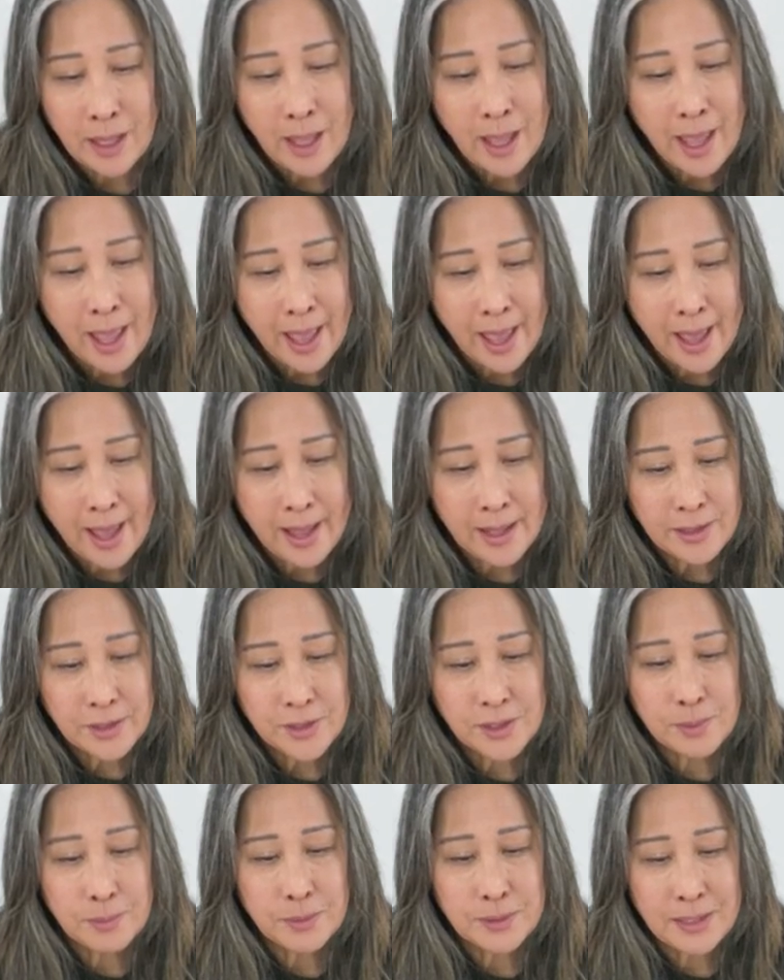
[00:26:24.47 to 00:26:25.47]
Had
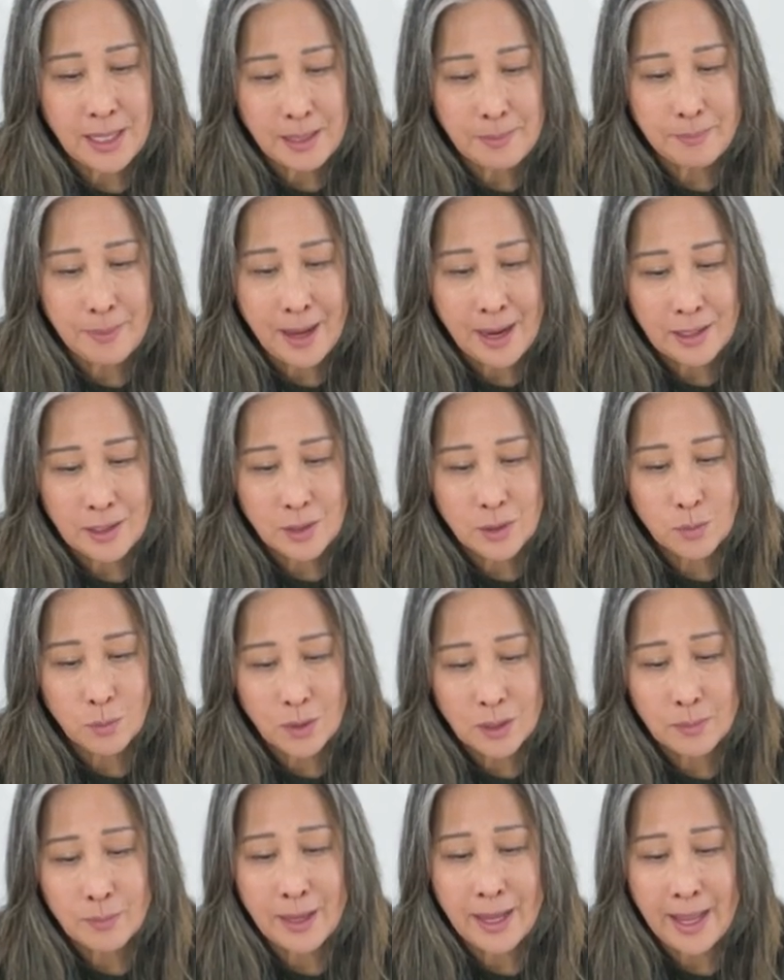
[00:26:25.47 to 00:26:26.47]
some setbacks
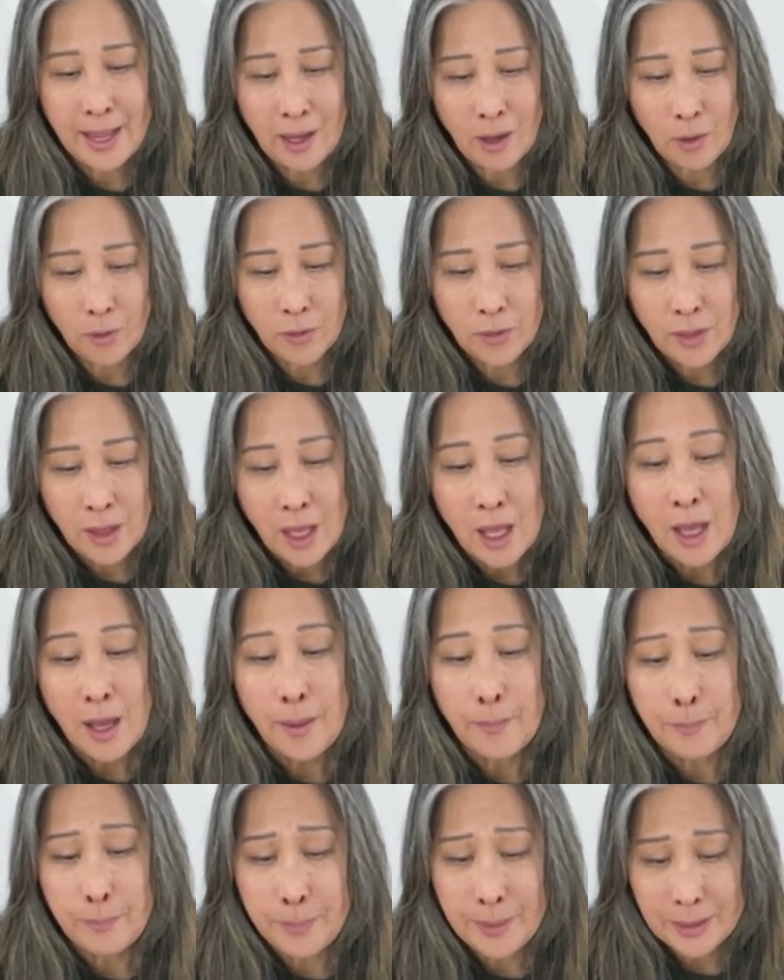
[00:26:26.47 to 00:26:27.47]
with my health,
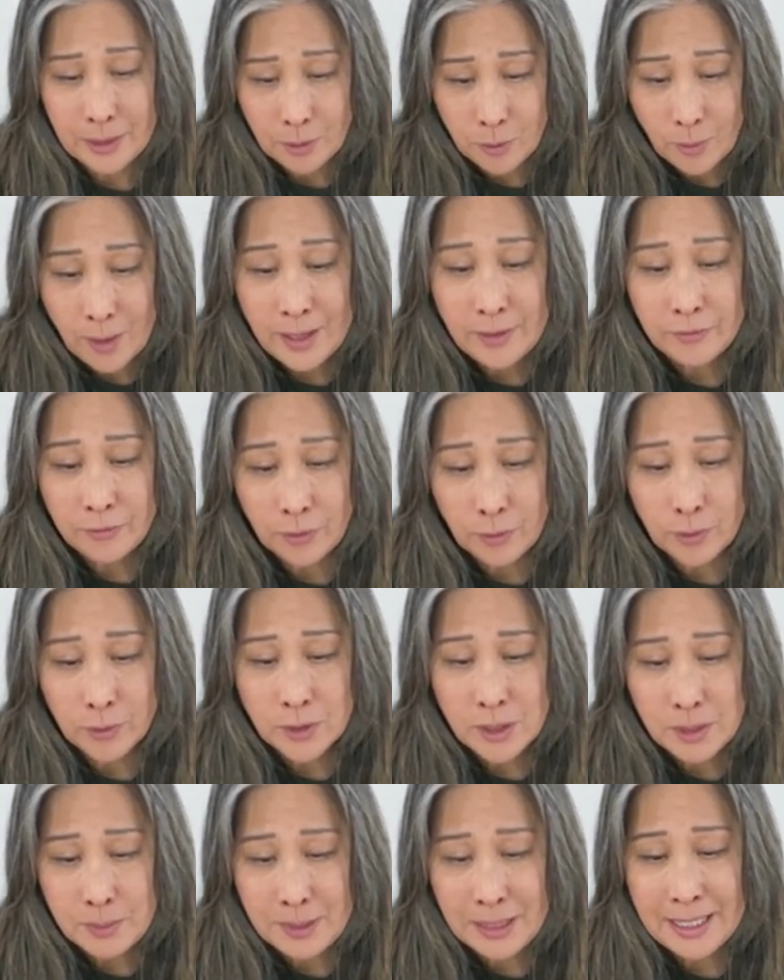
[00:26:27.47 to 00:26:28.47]
but grateful
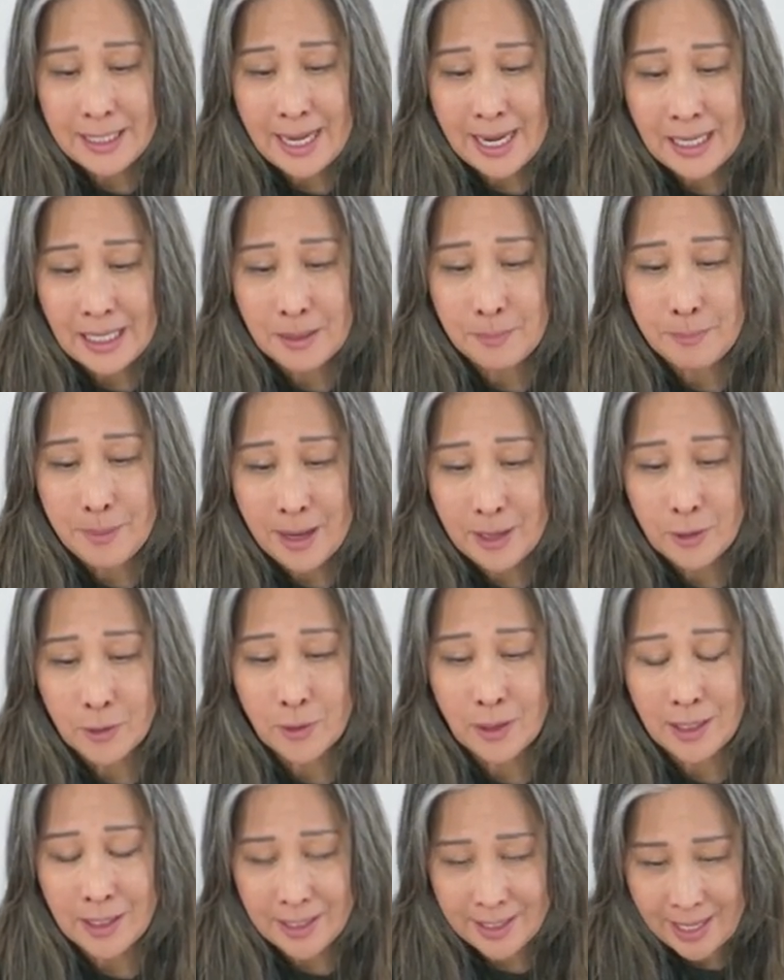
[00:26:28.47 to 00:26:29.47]
to be getting better
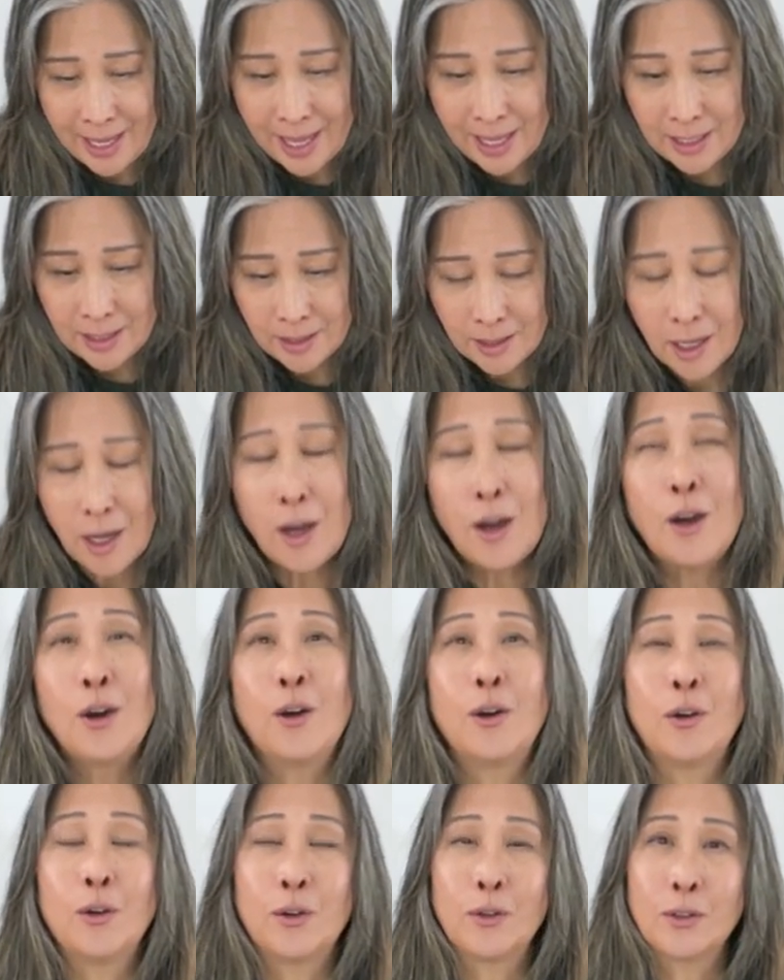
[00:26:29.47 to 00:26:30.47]
again.
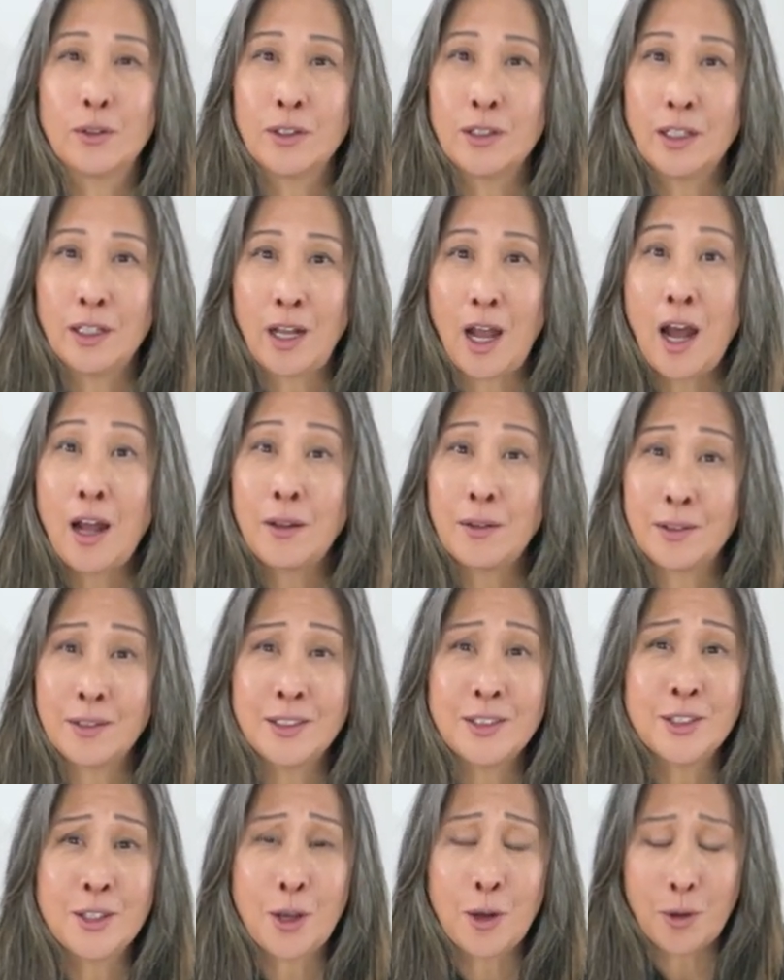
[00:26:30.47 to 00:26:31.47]
Oh,
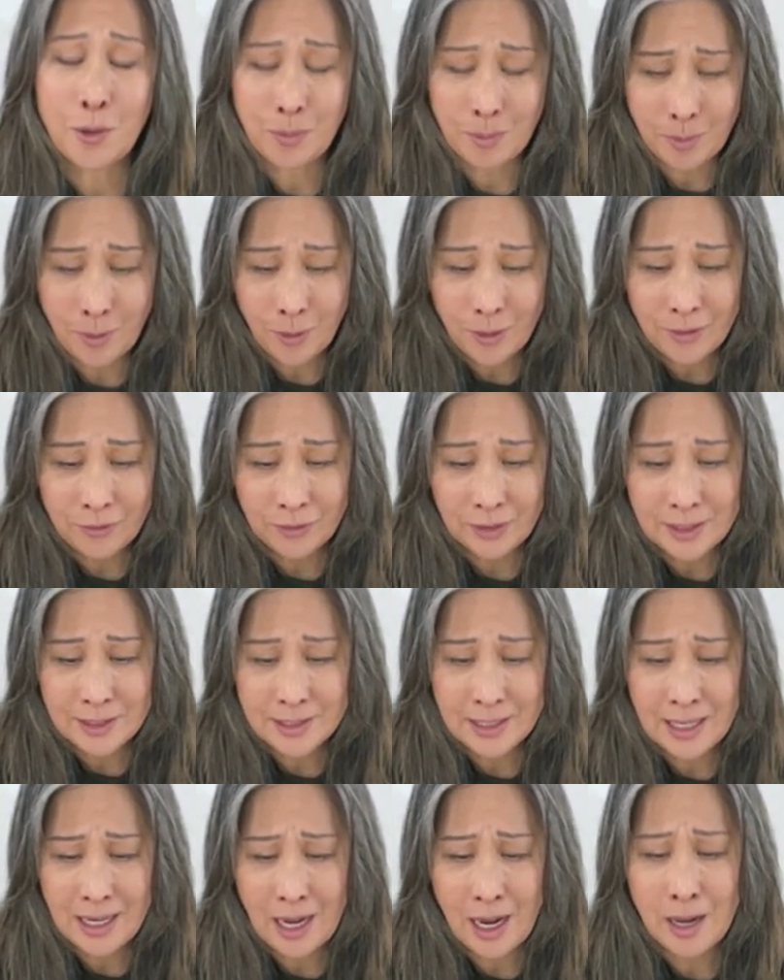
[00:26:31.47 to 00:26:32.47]
so Maria
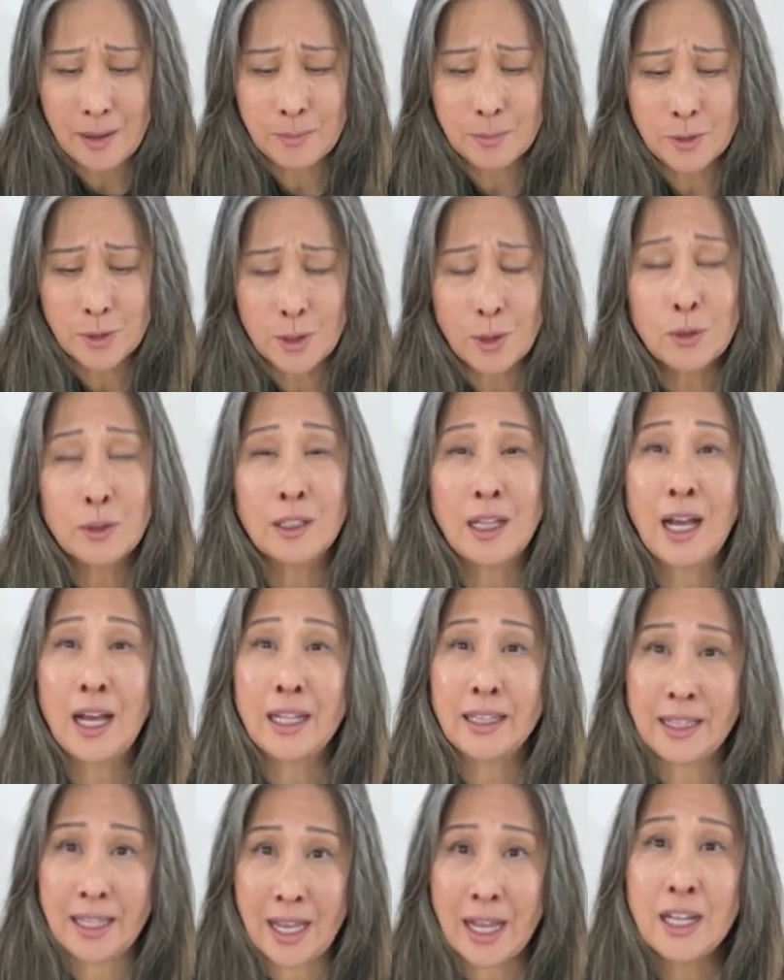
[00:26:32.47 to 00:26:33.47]
Felicity, I'm so
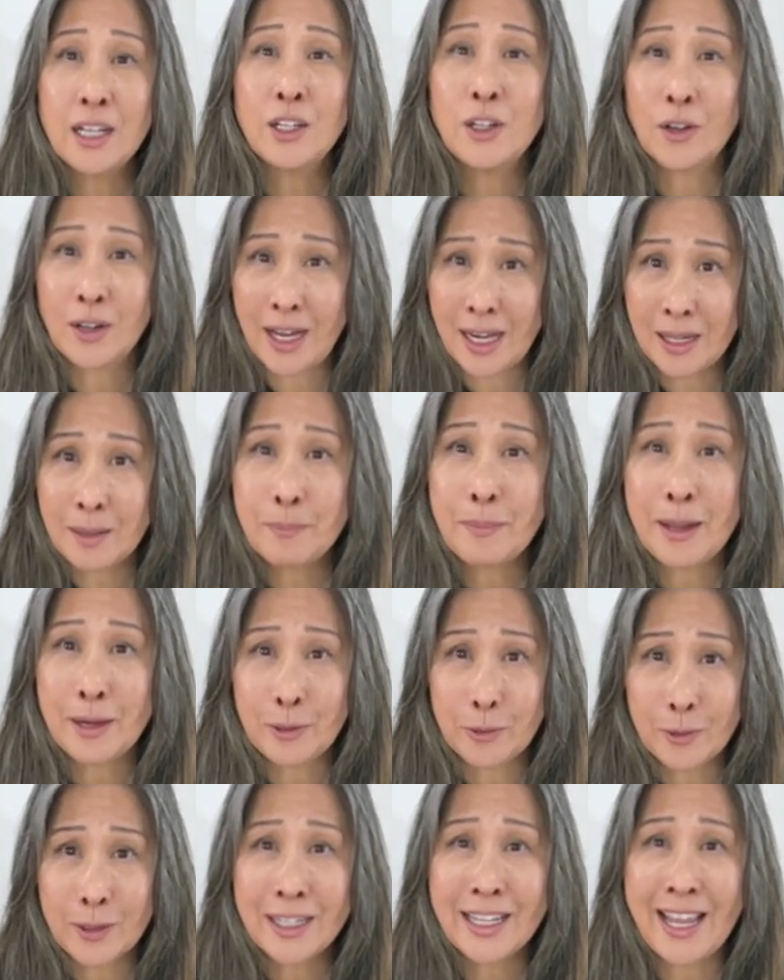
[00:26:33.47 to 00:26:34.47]
glad that you're getting
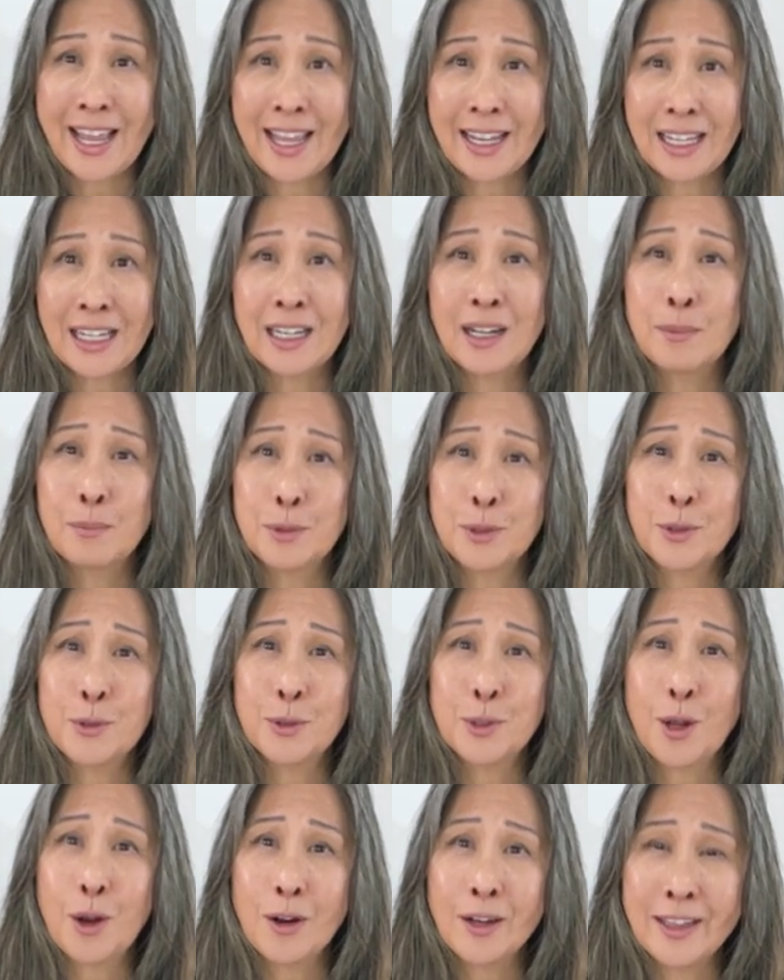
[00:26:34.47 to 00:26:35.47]
better again. And I'm so
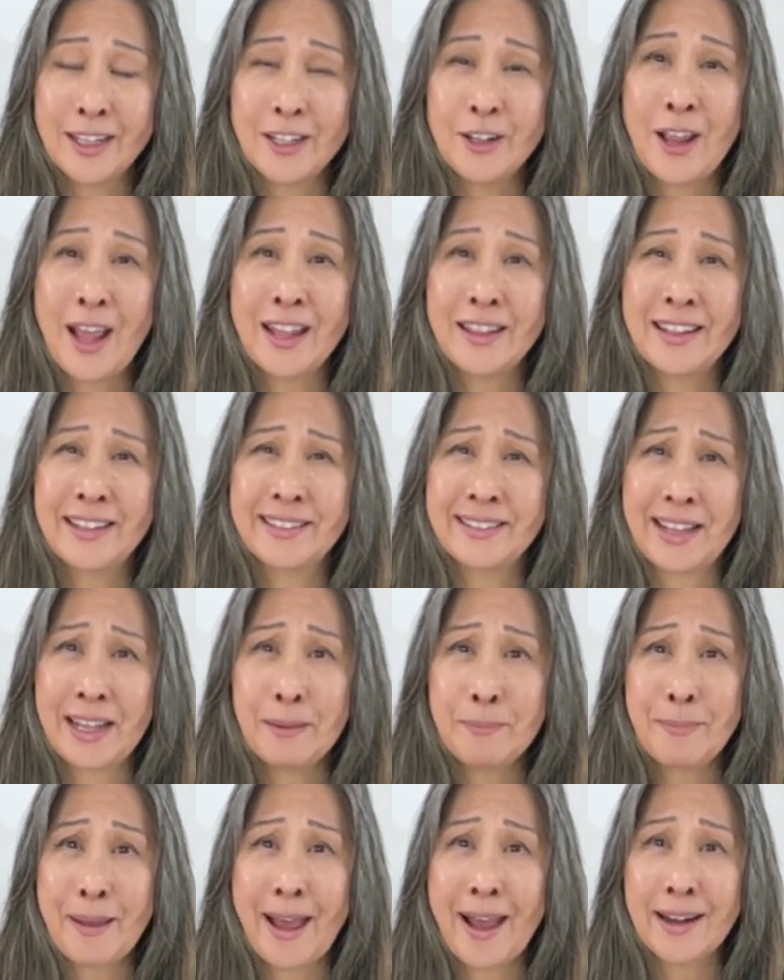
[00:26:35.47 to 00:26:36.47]
sorry that you had the
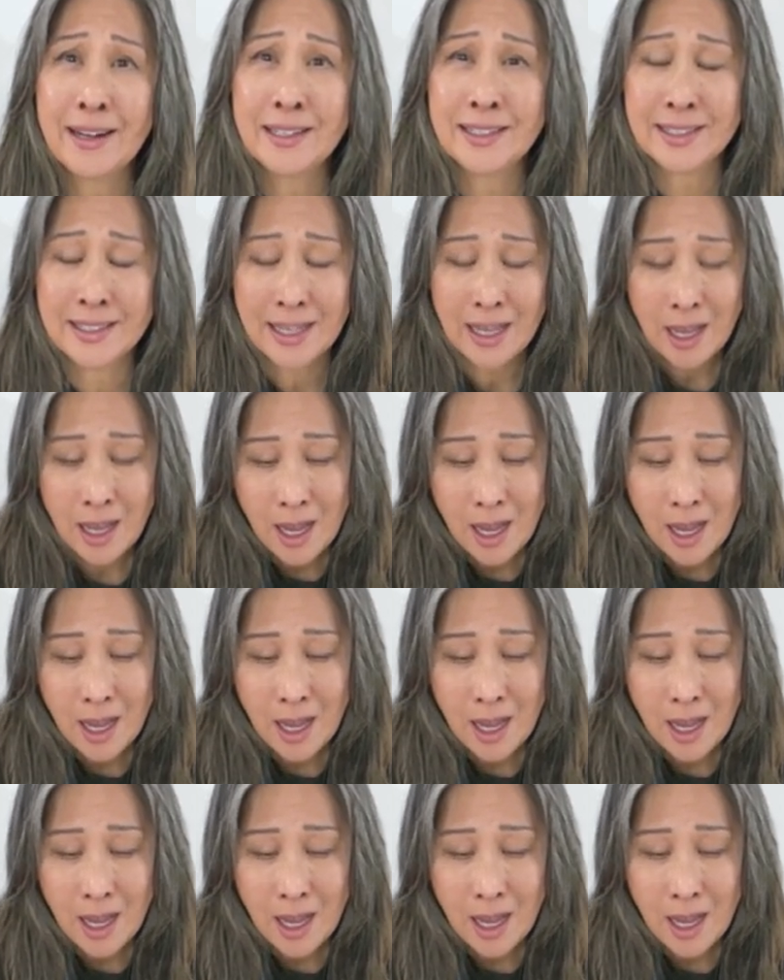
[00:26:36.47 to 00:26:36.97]
setbacks.